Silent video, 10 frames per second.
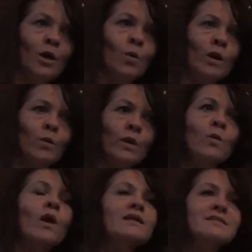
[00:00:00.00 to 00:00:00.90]
What we
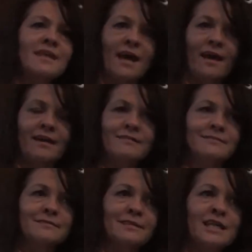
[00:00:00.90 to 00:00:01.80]
want to say
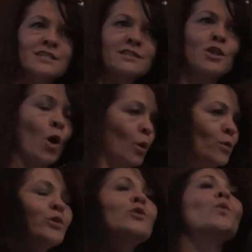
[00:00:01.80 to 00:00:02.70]
is, no,
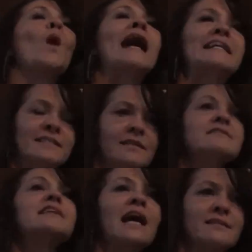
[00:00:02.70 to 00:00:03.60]
you're
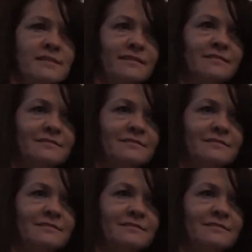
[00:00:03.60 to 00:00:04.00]
right-sizing.